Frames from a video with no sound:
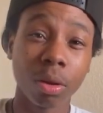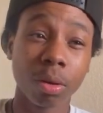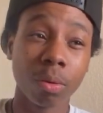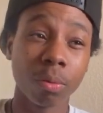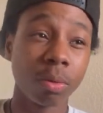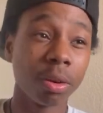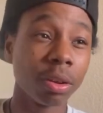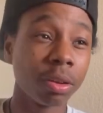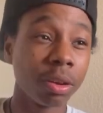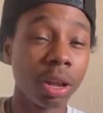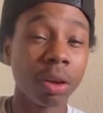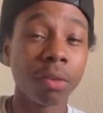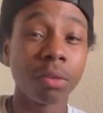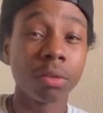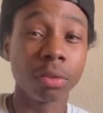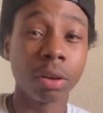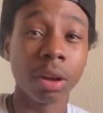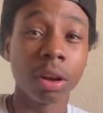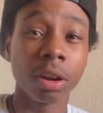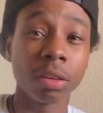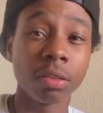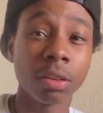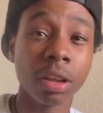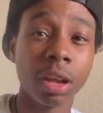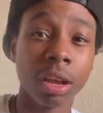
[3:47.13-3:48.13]
when the devil try
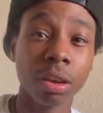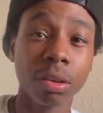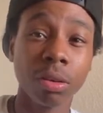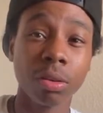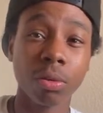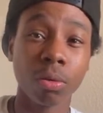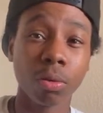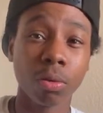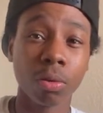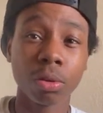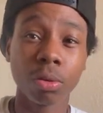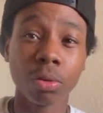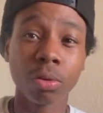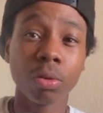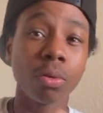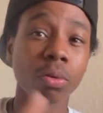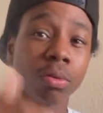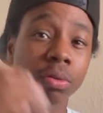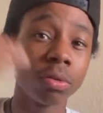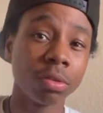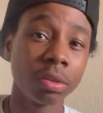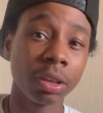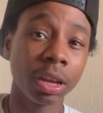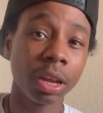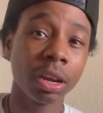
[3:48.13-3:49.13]
to attack you, or you
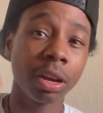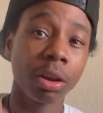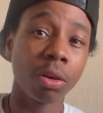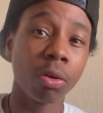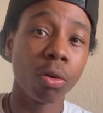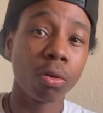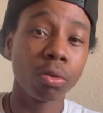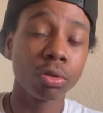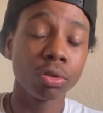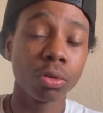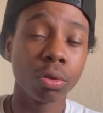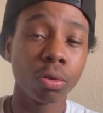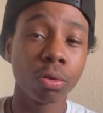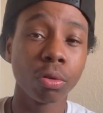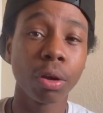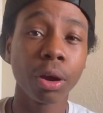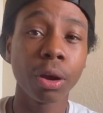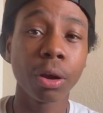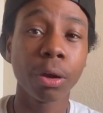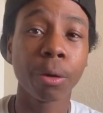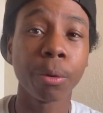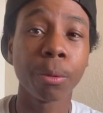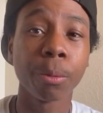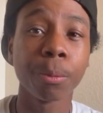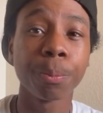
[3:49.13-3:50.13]
gonna stand and hold your
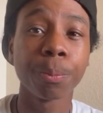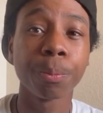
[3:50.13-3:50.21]
ground?